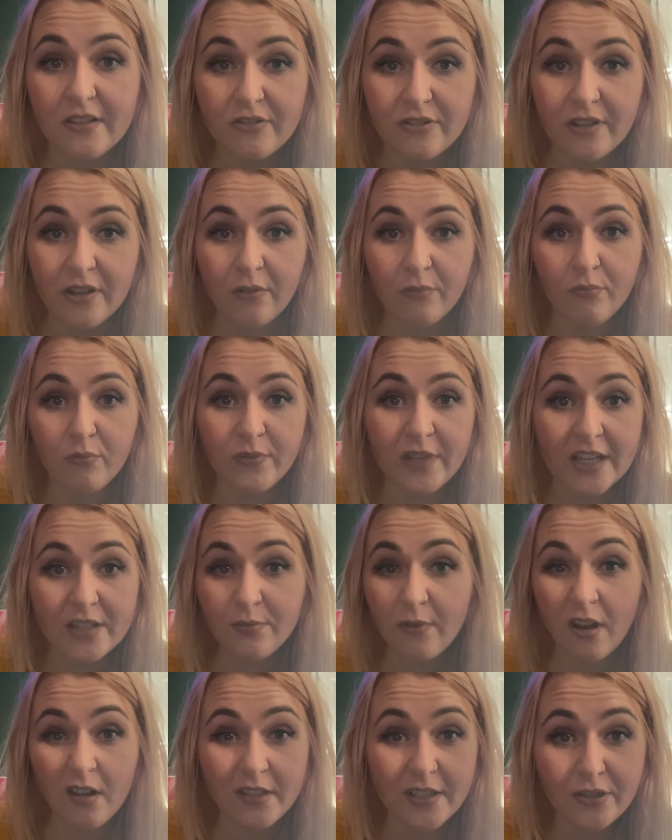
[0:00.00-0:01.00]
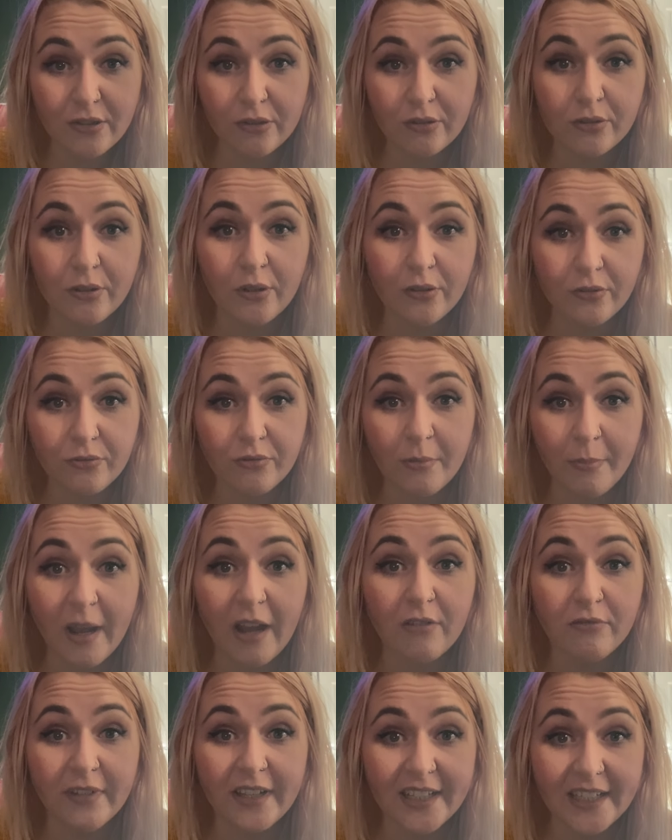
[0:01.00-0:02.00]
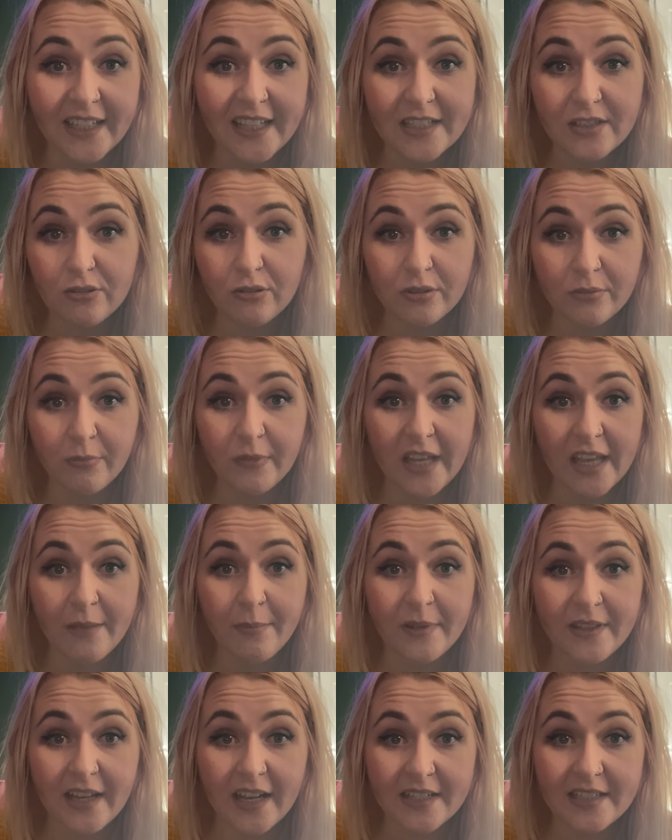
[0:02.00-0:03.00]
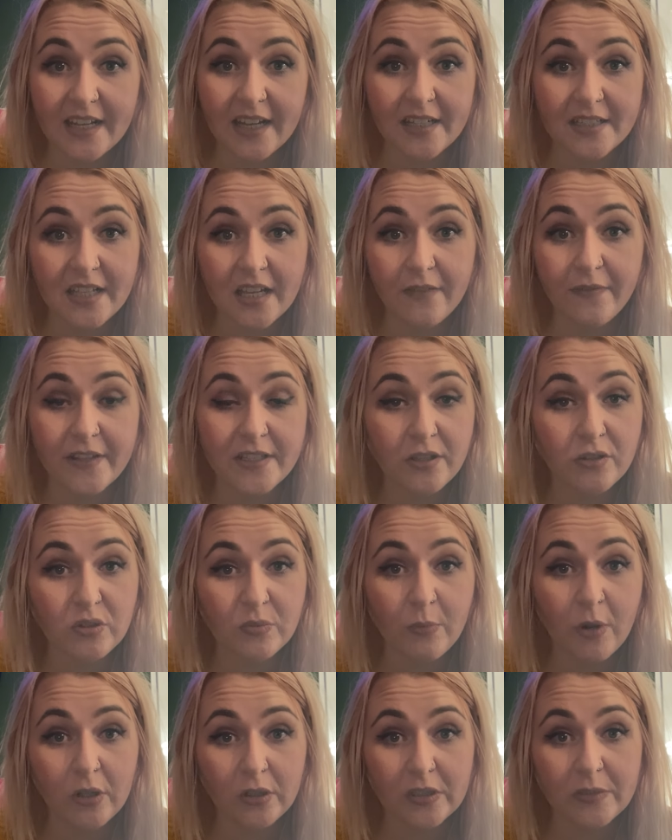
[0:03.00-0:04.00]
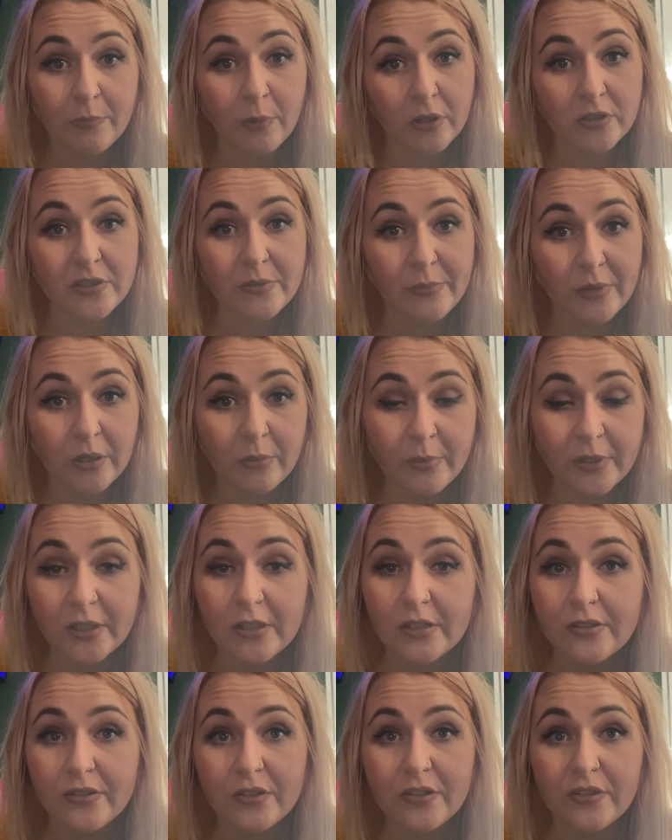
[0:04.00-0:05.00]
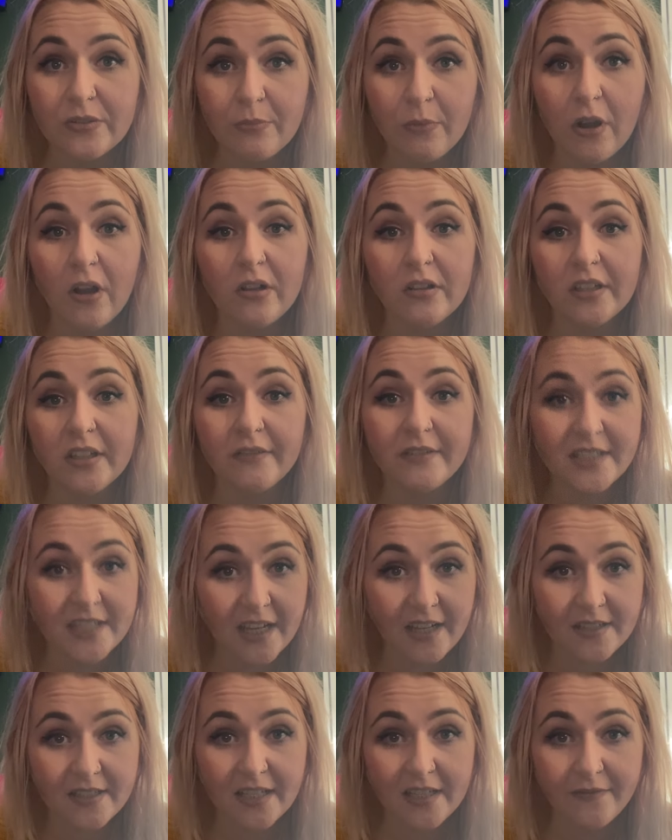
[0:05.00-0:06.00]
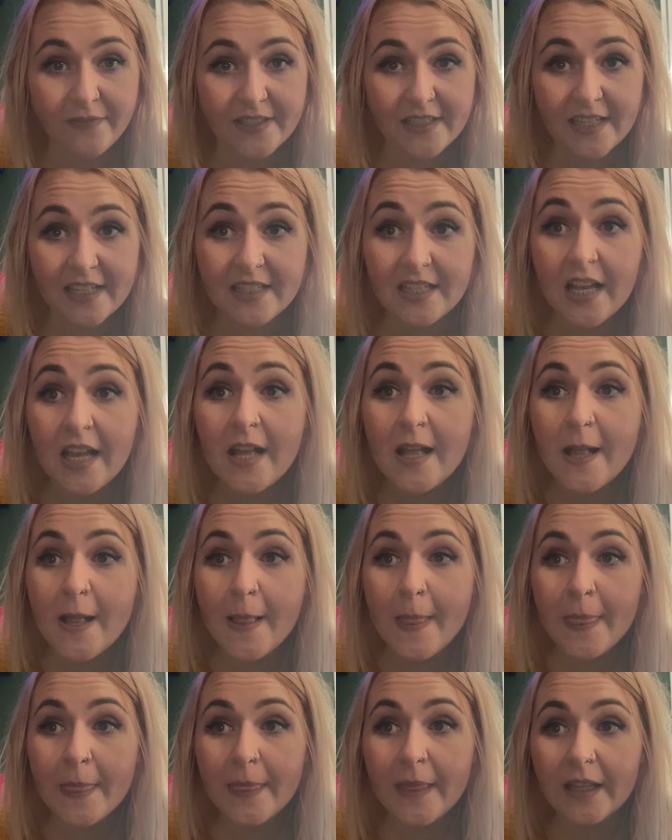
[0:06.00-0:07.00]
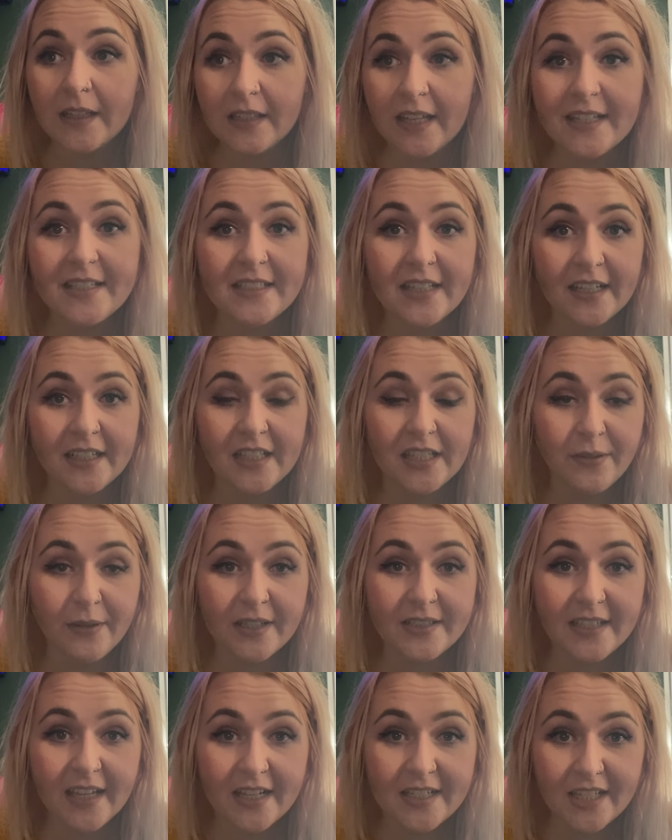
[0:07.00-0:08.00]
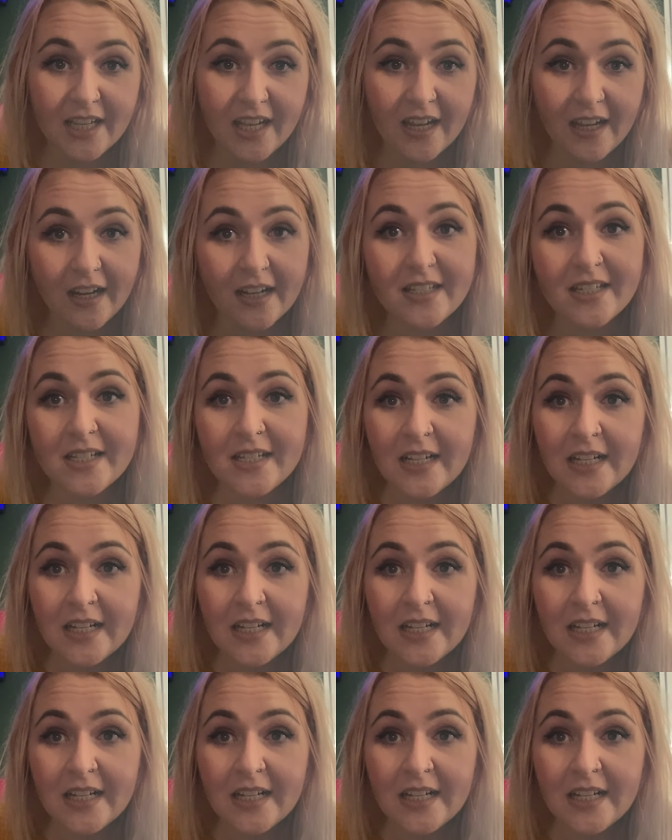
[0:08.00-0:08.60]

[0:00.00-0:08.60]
So that's what all these controls are about, really. It's just keeping that attack surface as small as possible, because the smaller your attack surface is, the less likely you are to get attacked.